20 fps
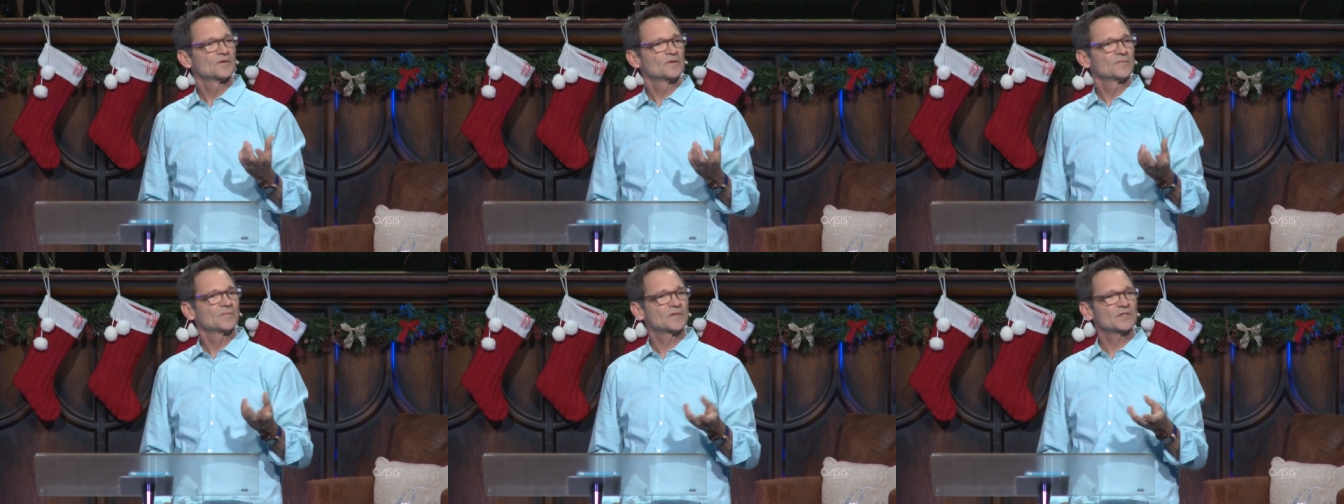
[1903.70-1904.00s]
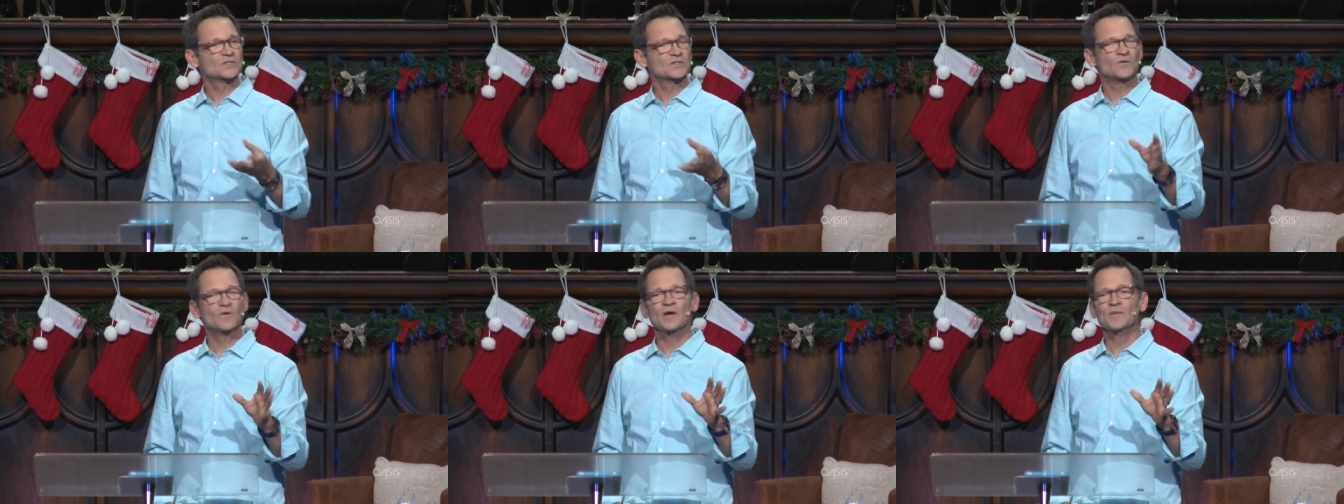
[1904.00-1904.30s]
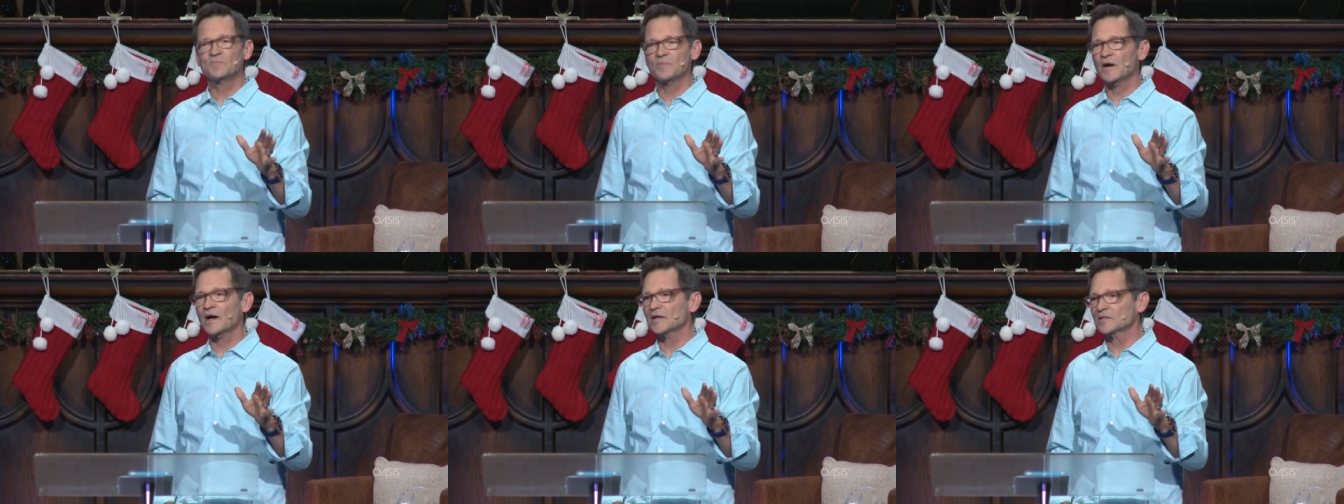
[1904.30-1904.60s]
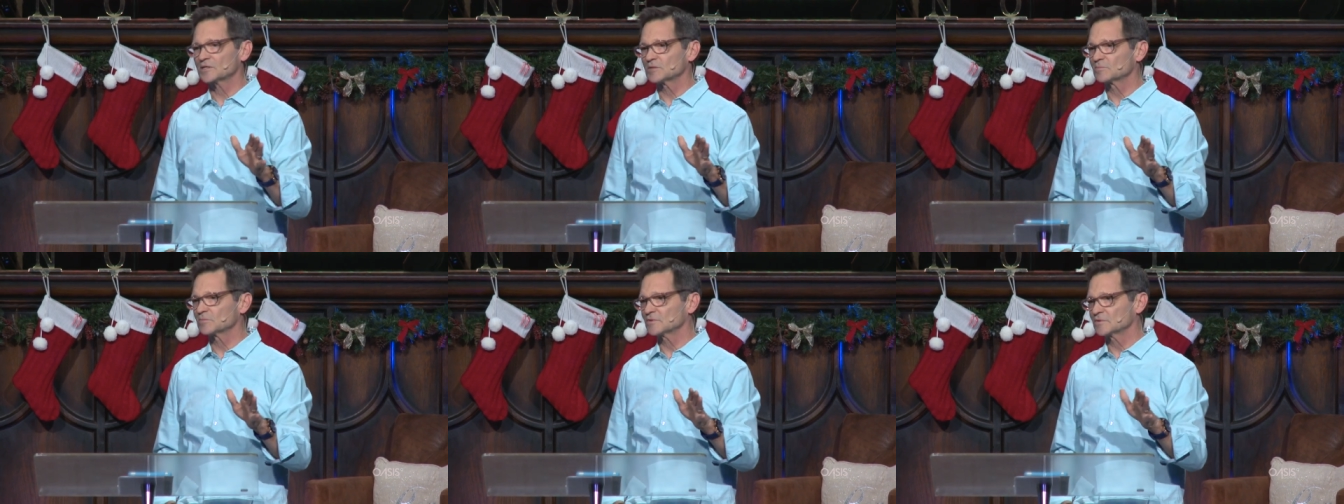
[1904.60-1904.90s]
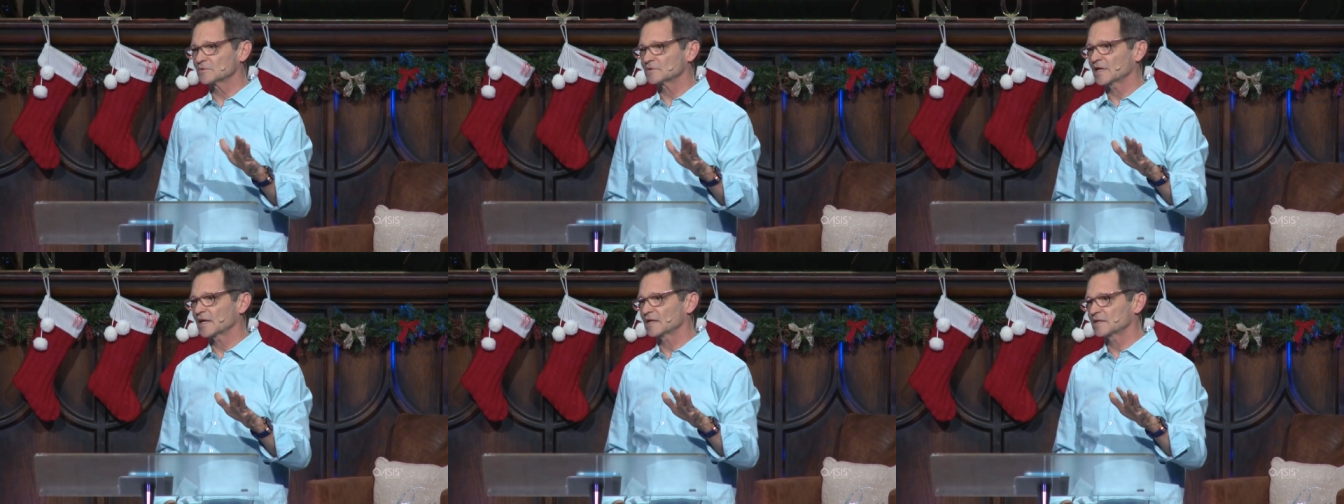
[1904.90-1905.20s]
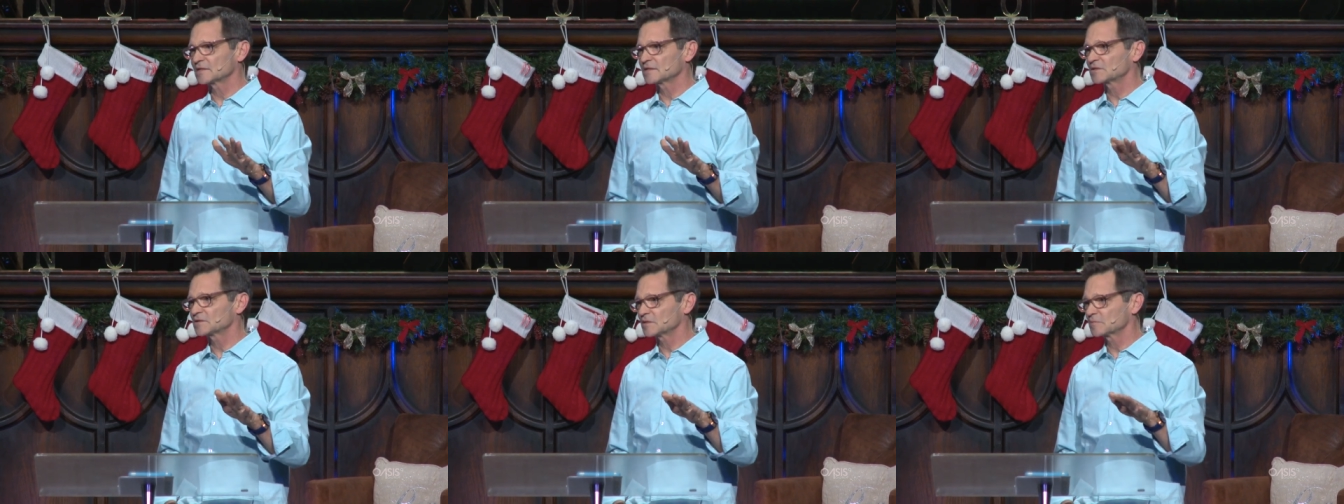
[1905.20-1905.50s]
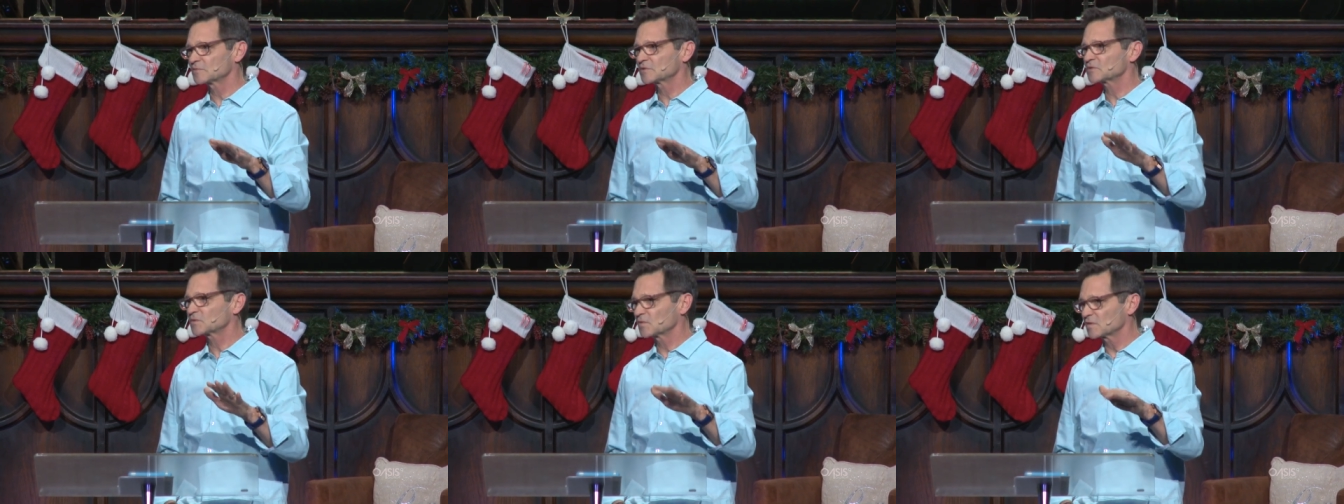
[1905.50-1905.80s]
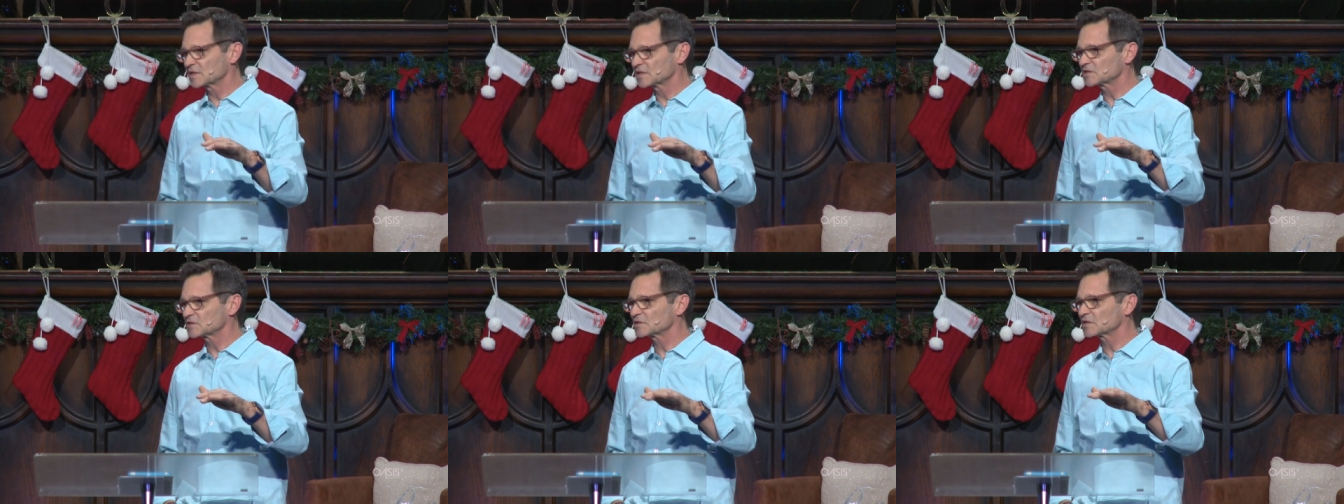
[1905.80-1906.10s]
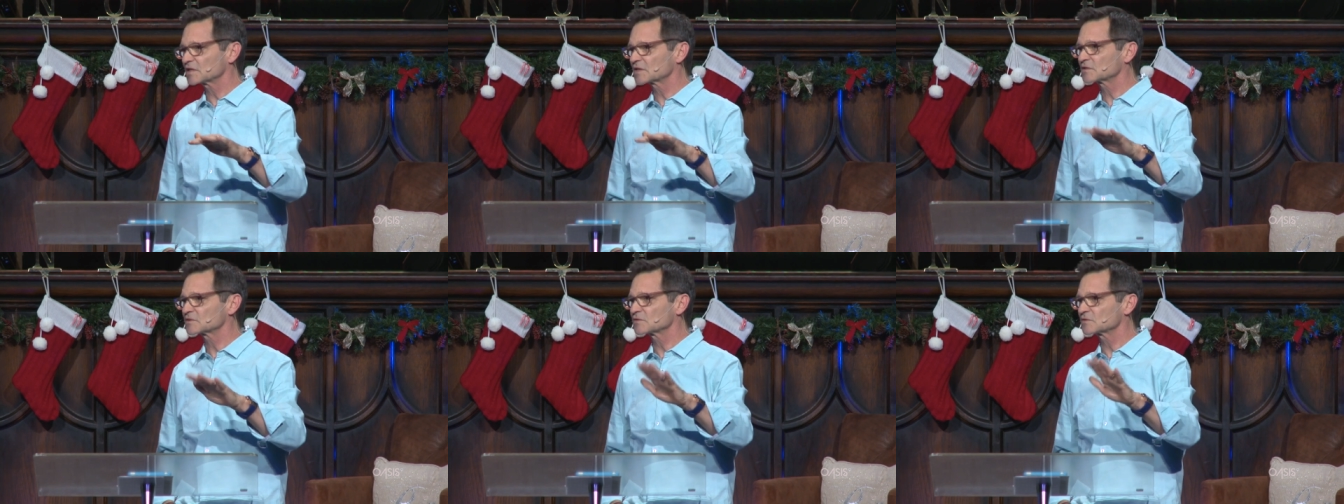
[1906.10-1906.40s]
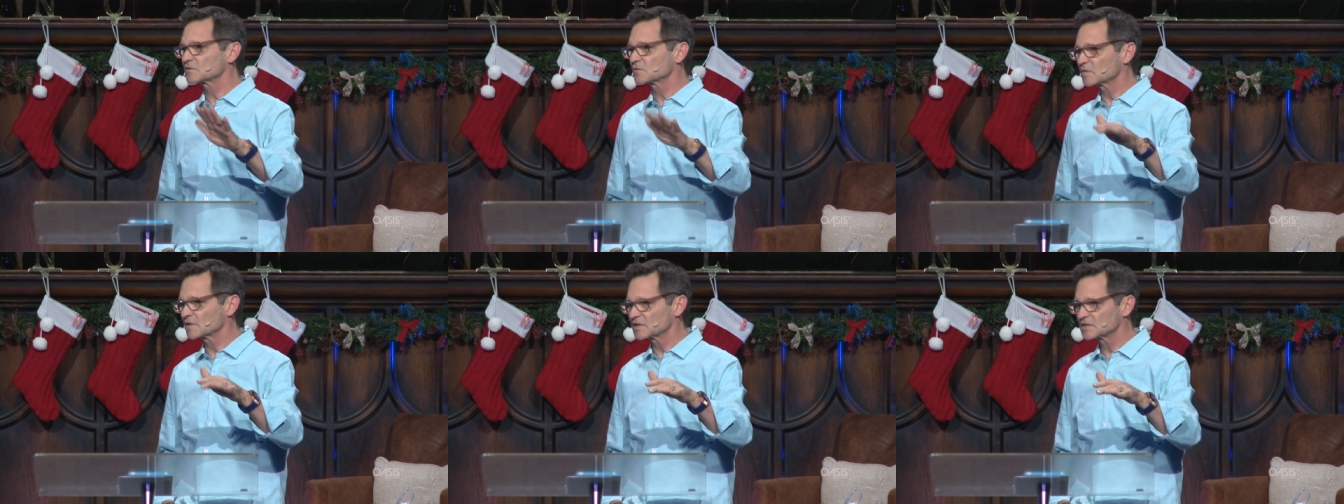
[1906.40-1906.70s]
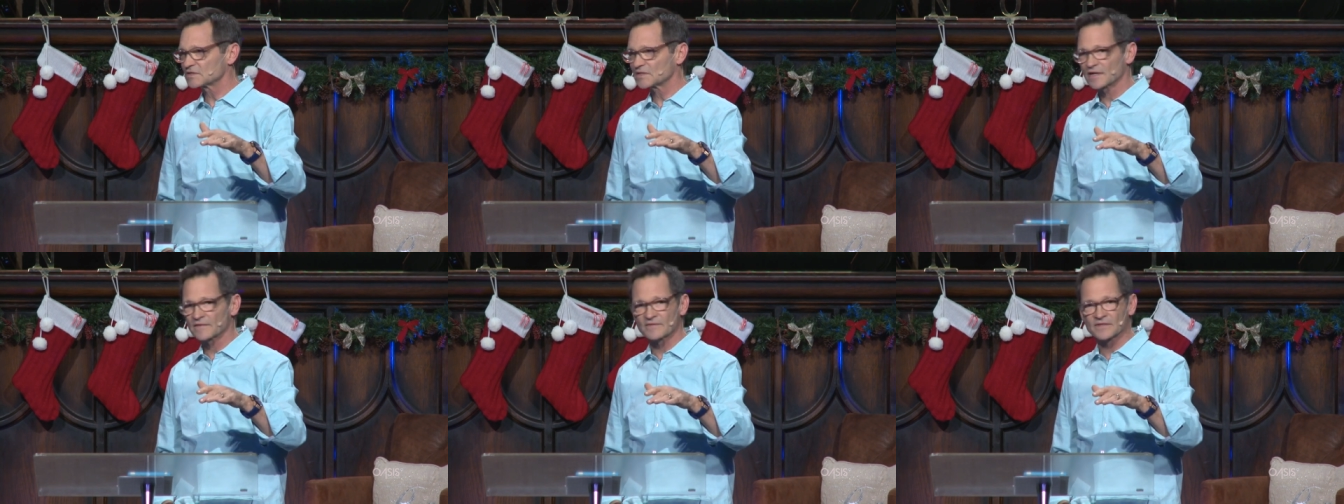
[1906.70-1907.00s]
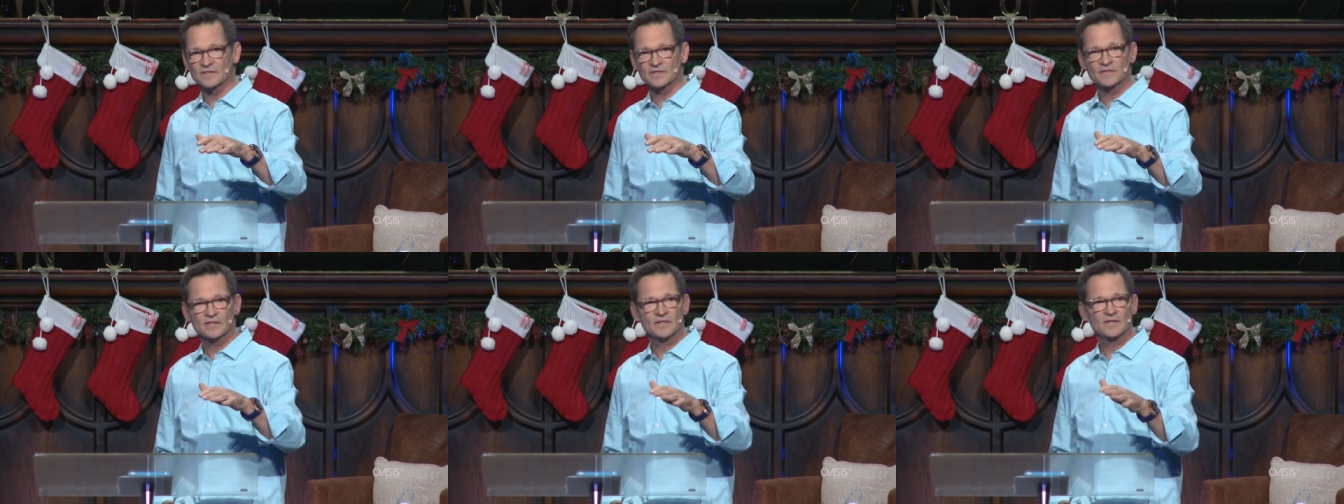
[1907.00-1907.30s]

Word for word: But it's quite possible that December 26th or 27th,